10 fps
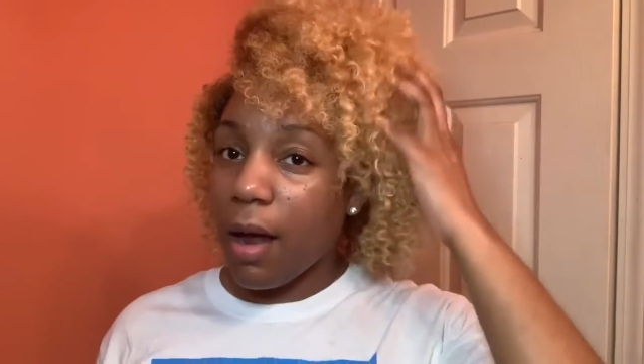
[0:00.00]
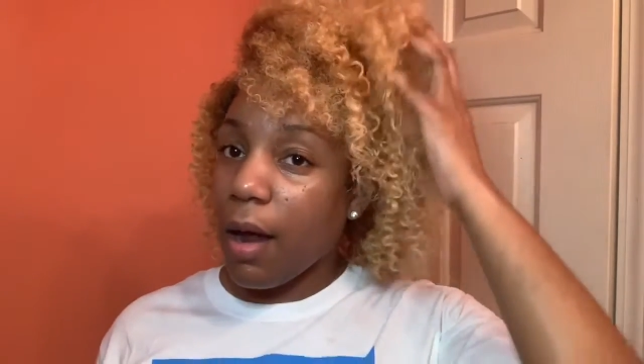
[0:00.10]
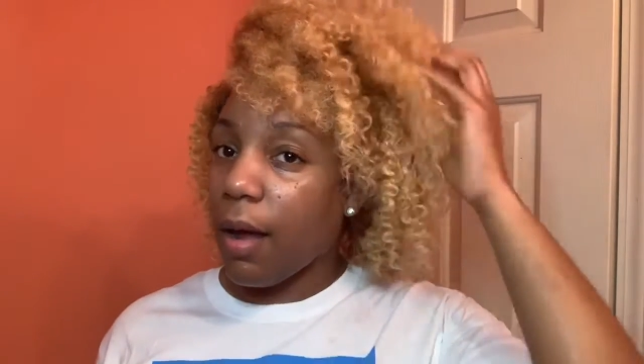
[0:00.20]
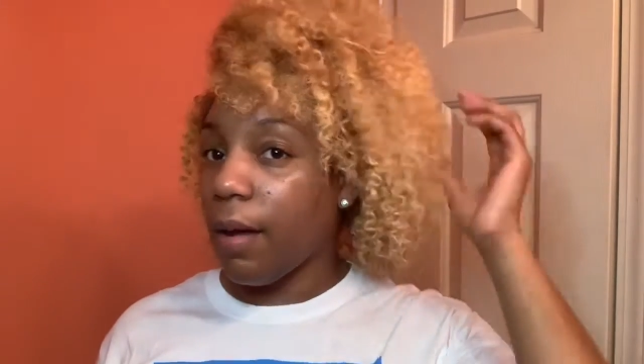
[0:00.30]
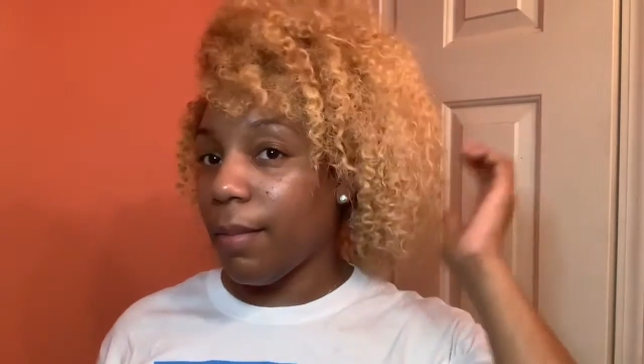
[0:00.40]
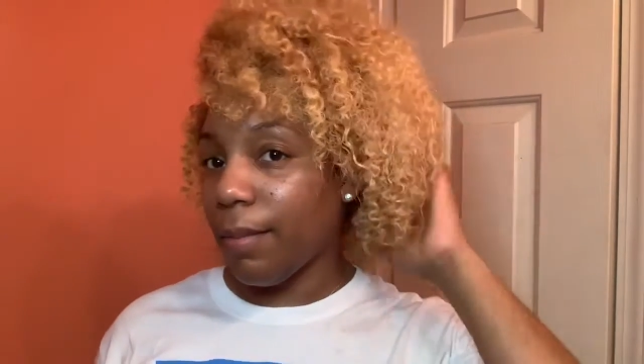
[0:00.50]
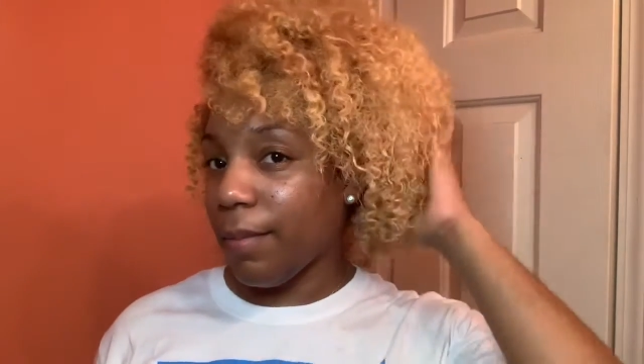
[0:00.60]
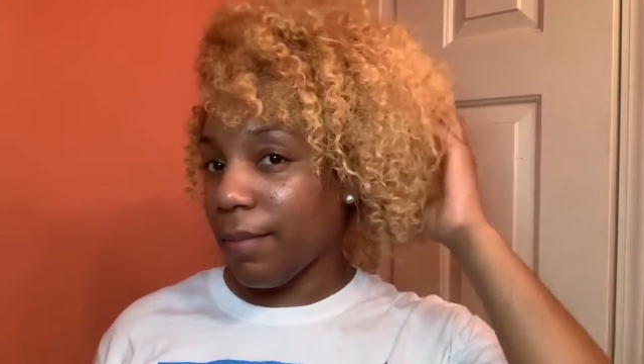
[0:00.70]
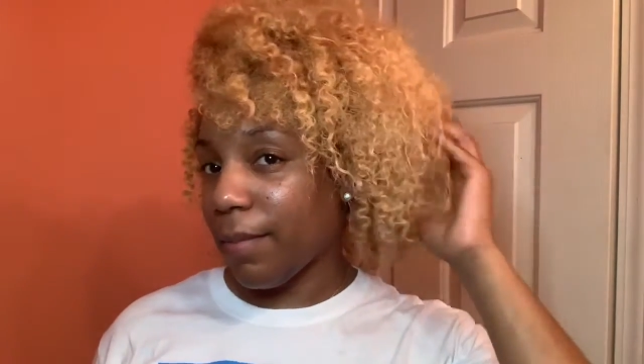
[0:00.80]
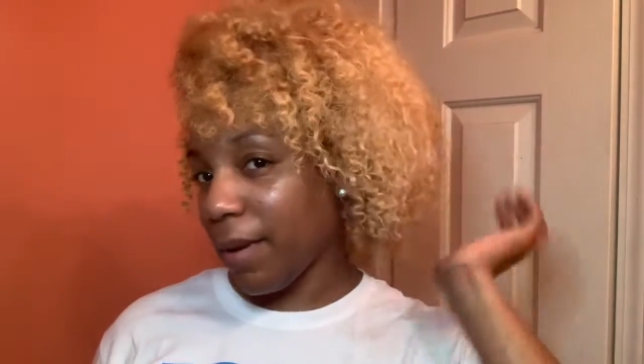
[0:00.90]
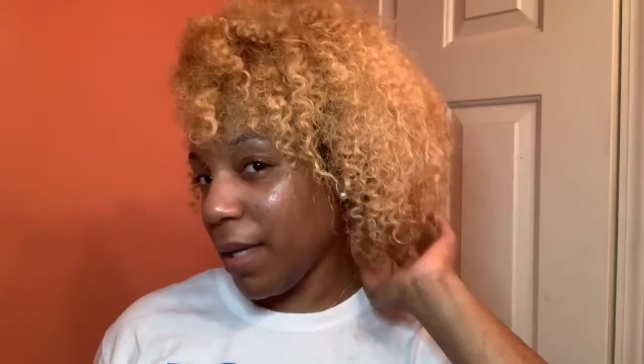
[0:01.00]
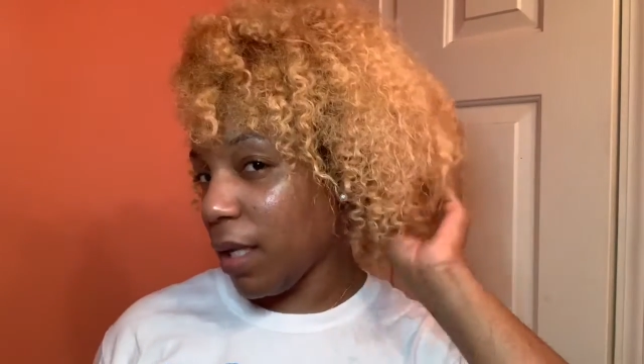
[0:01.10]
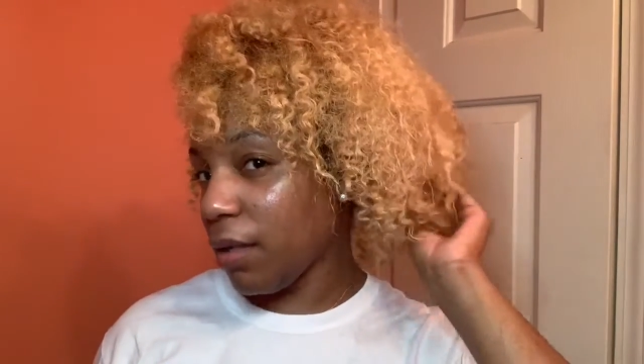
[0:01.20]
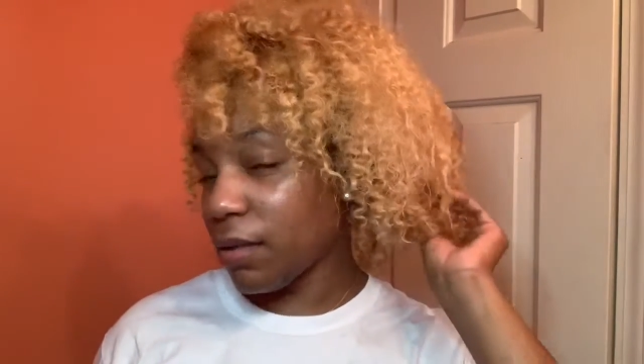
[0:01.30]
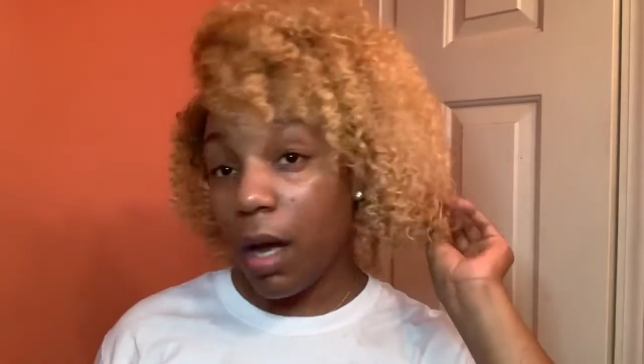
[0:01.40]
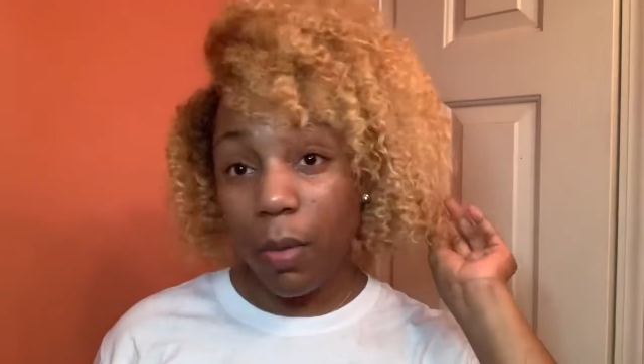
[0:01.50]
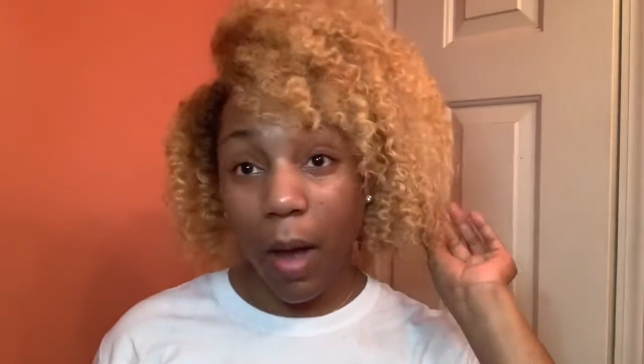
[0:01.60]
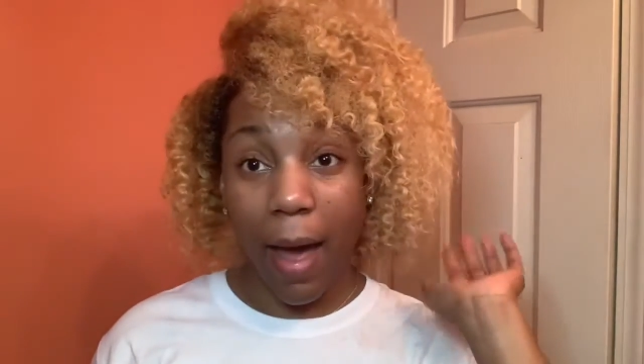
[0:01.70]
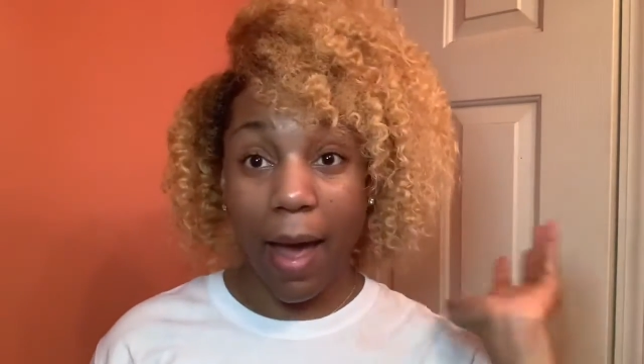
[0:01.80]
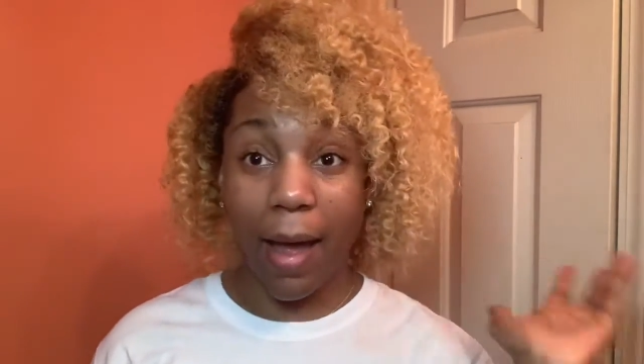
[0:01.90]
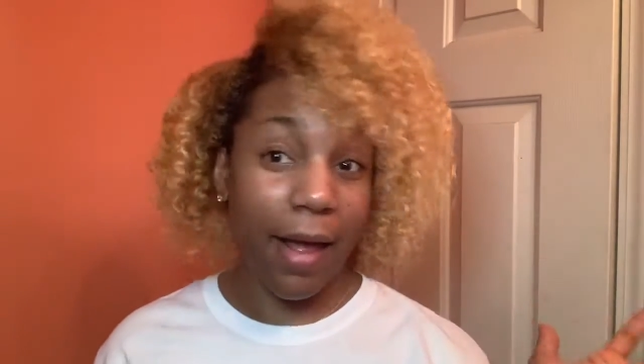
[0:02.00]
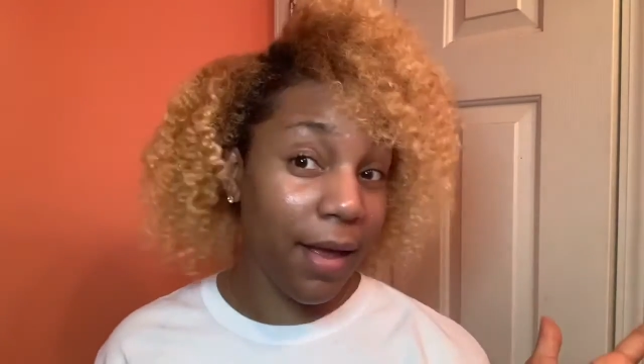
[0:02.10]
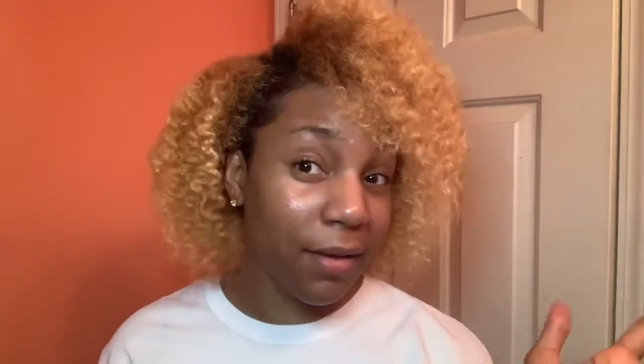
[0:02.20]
I mean, it looks okay.